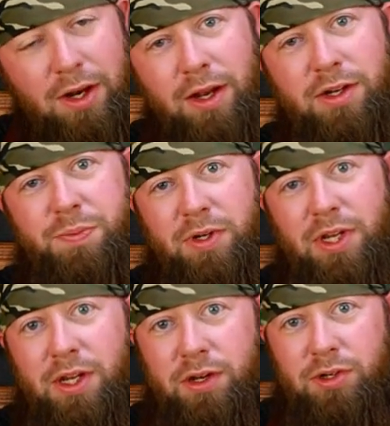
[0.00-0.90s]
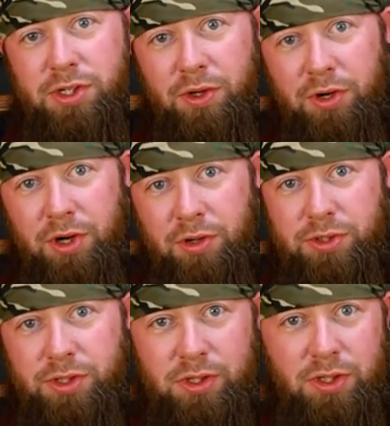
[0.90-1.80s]
Now this particular shoulder
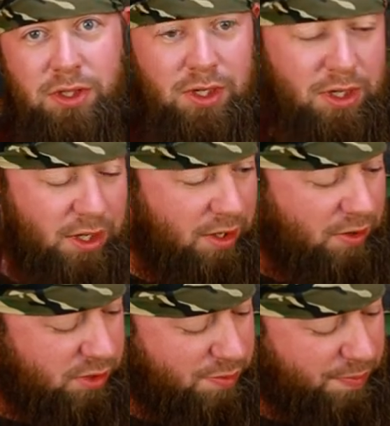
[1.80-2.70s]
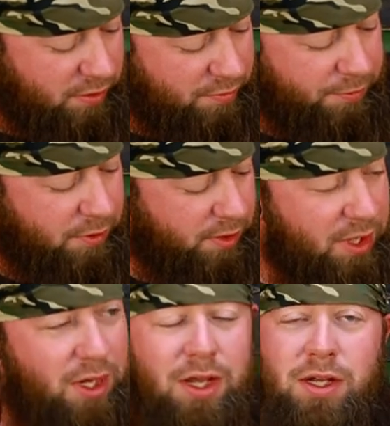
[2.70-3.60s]
holster, it was built for
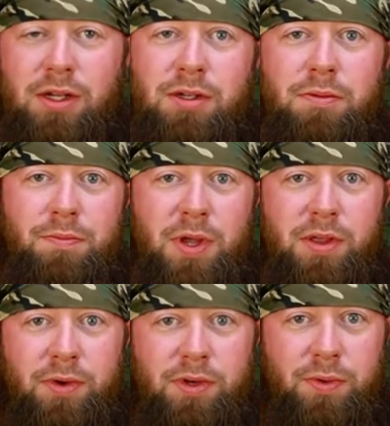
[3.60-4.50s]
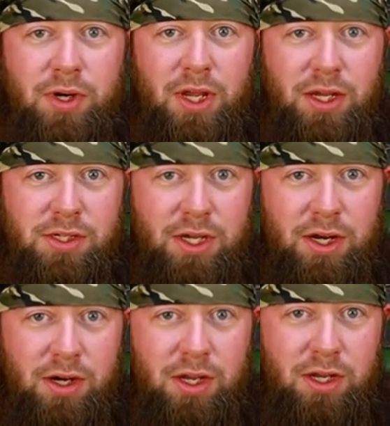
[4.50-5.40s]
the P320 X
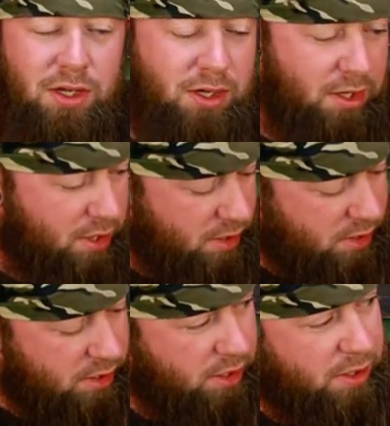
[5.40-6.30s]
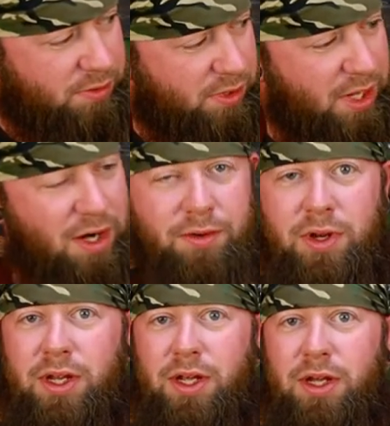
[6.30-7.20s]
carry. Comes with that on
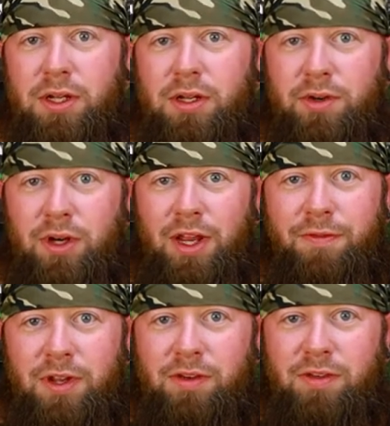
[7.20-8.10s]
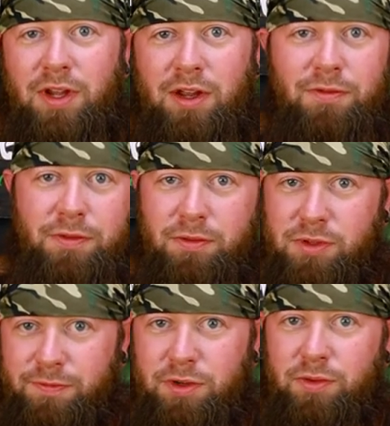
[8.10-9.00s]
the left hand side
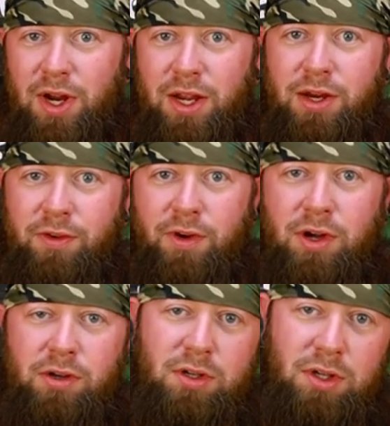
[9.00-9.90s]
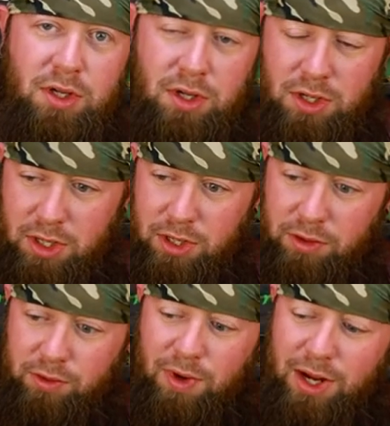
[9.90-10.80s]
for a right hand draw. And
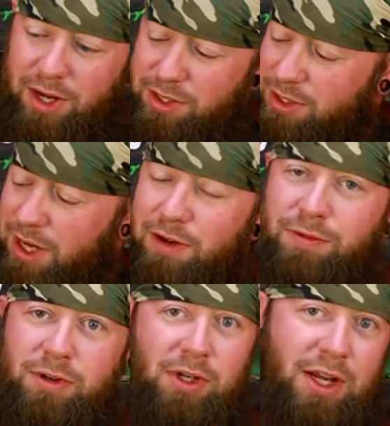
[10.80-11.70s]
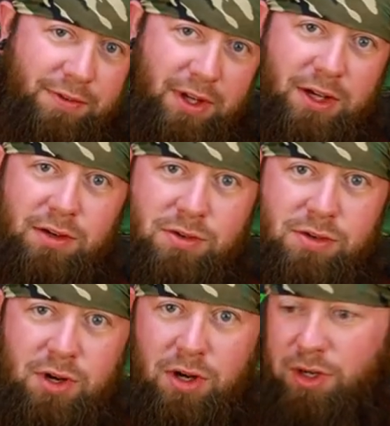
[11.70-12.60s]
on the right hand side for a left hand
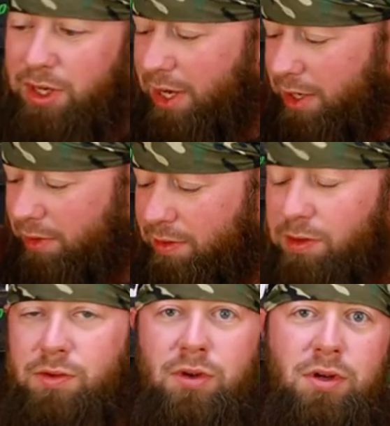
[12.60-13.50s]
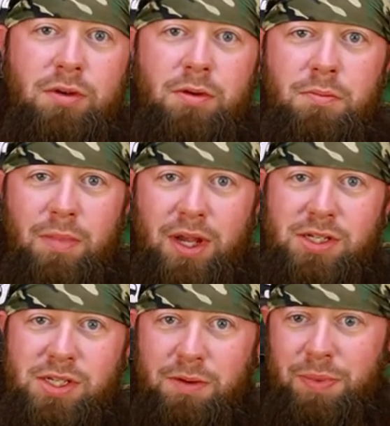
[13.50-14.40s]
draw, you got two
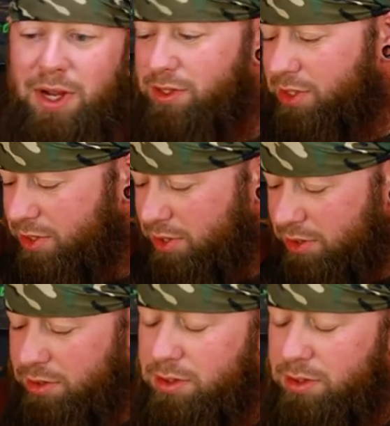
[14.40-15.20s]
magazine pouches.